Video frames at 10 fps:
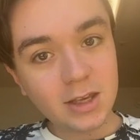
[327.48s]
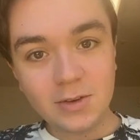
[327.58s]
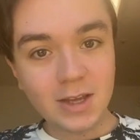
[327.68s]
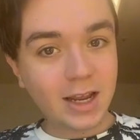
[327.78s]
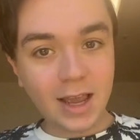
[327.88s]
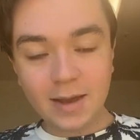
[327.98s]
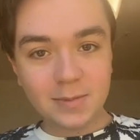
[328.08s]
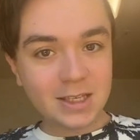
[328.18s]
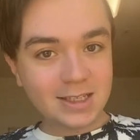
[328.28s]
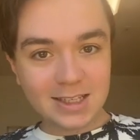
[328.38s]
you can at
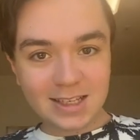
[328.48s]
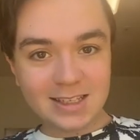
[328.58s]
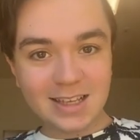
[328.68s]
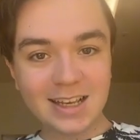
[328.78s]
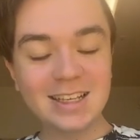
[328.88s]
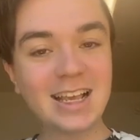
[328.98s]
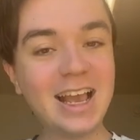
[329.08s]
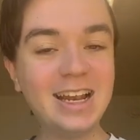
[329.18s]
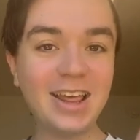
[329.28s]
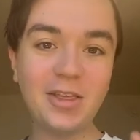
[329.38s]
me, sis. Cause
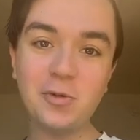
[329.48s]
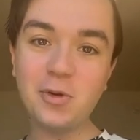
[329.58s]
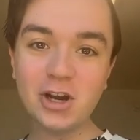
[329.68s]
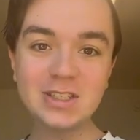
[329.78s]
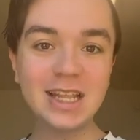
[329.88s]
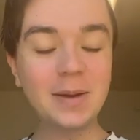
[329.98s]
ain't nothing worse than